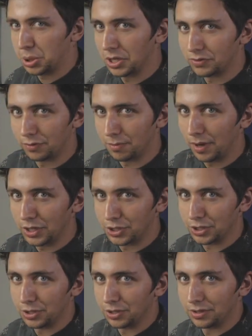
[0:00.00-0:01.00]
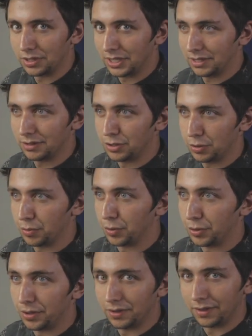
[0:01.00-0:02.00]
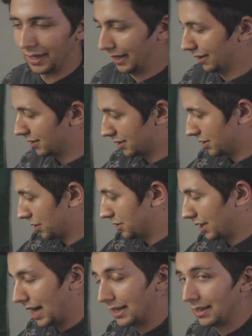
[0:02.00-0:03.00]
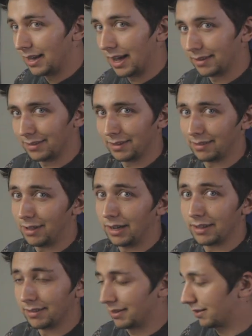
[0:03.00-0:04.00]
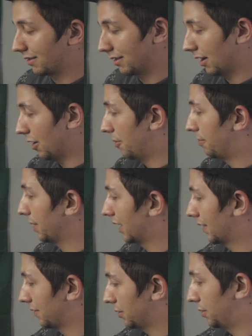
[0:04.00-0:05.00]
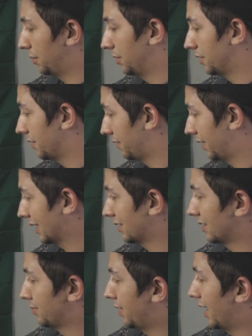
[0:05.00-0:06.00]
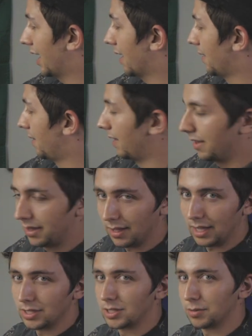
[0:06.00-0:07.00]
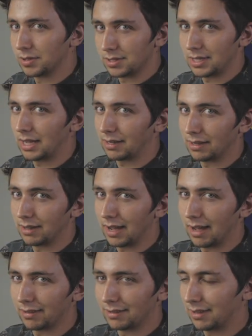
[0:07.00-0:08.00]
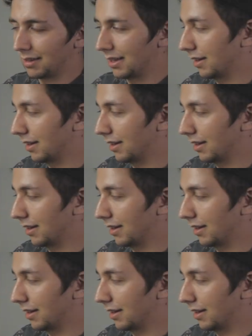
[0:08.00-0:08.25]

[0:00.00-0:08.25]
transformation tool. Like, it just turns any desk, as long as it's, you know, big enough to hold the Flexispot, into a standing desk.